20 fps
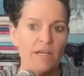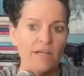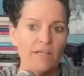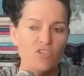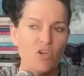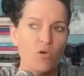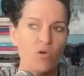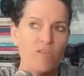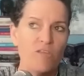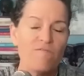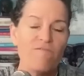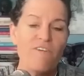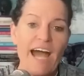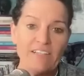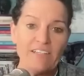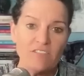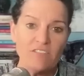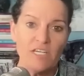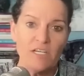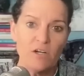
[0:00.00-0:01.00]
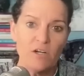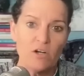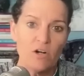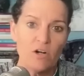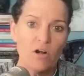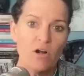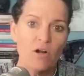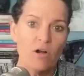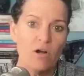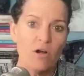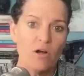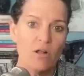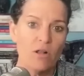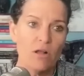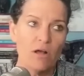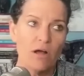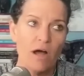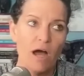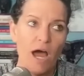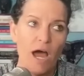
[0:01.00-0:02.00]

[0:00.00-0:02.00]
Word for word: So with Fast Like a Girl,